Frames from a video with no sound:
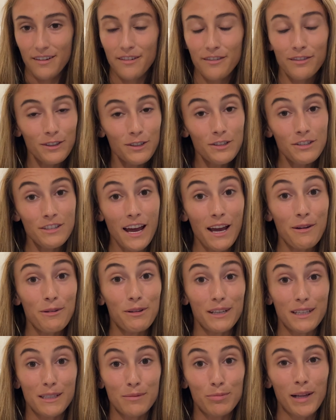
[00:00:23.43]
First, I will
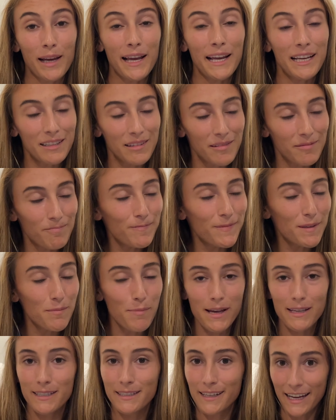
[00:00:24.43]
explain the
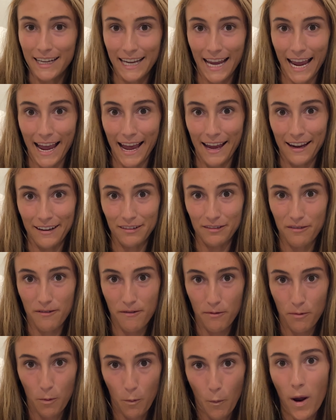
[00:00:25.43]
best I can
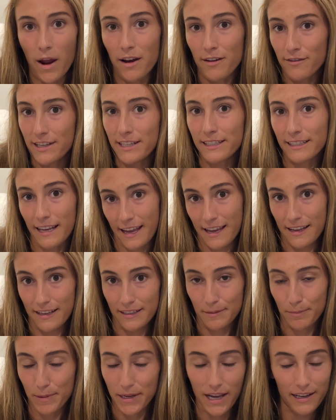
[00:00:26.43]
what a visa
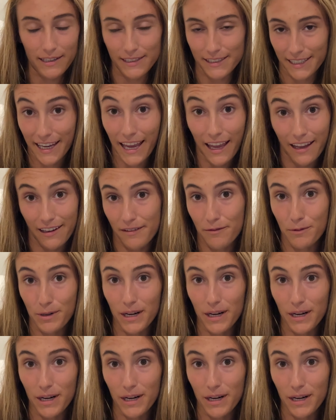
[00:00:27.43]
is, because again,